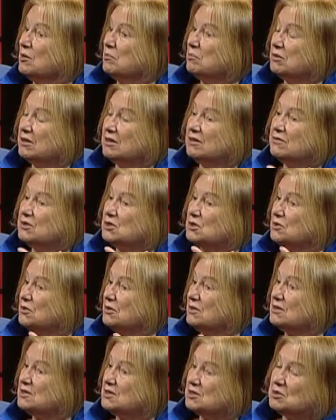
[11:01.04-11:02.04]
But if it's
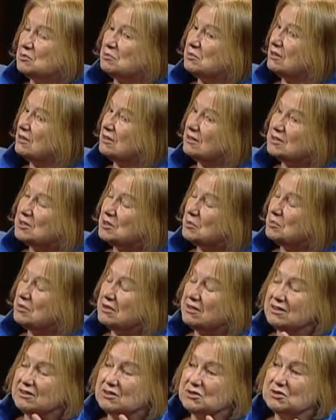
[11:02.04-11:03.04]
criticism because simply
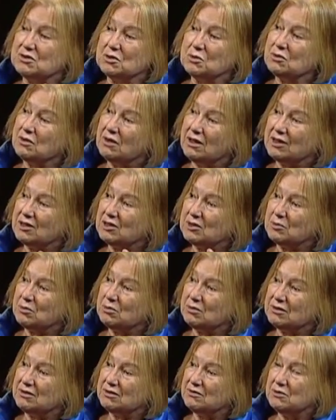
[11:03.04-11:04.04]
they just don't like the
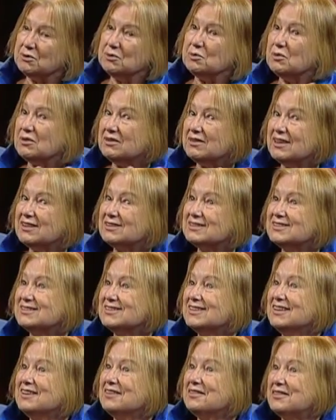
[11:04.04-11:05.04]
point of view, well,
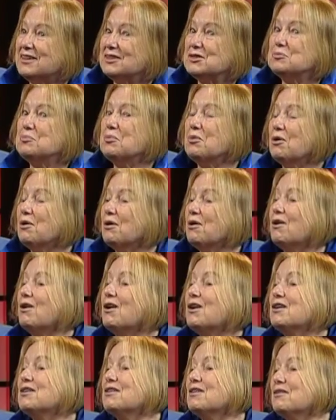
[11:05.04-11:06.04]
that's
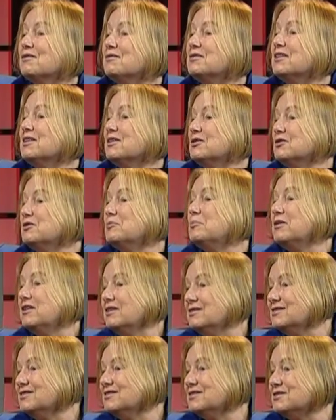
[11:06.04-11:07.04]
part of the
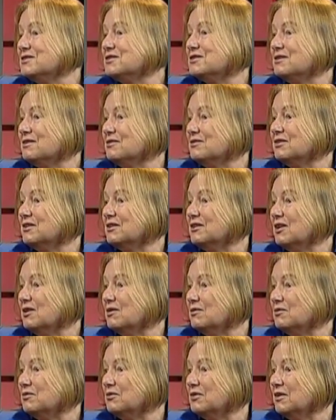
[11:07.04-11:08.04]
independence of
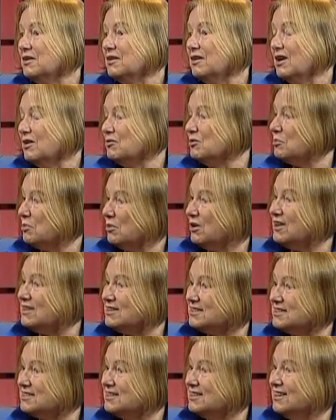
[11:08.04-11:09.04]
a
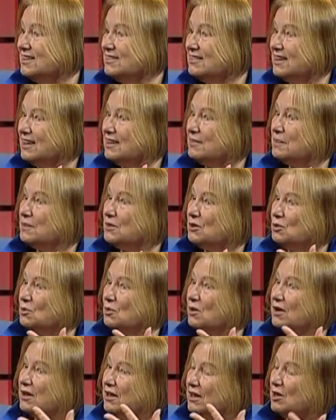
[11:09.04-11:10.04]
press, that you
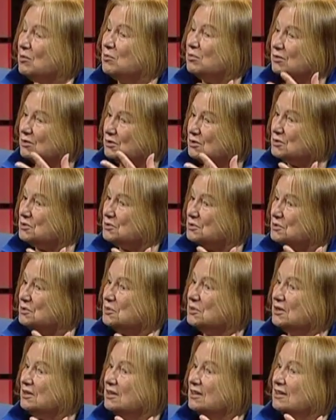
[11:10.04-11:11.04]
are able
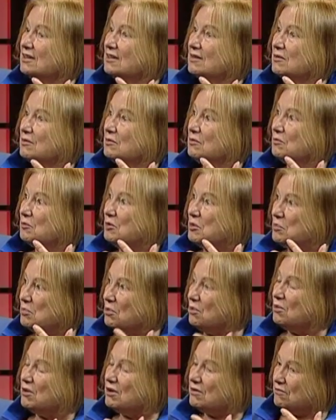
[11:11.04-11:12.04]
to
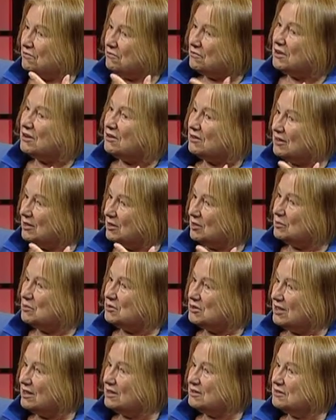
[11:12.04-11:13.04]
report fairly and
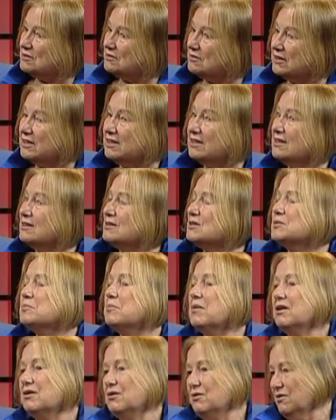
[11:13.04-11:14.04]
objectively in
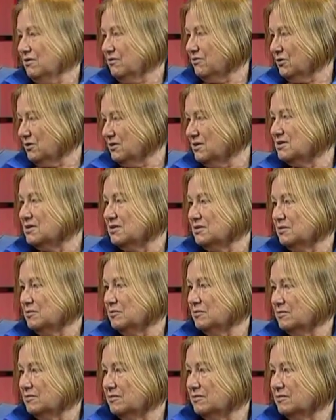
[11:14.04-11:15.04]
spite of criticism.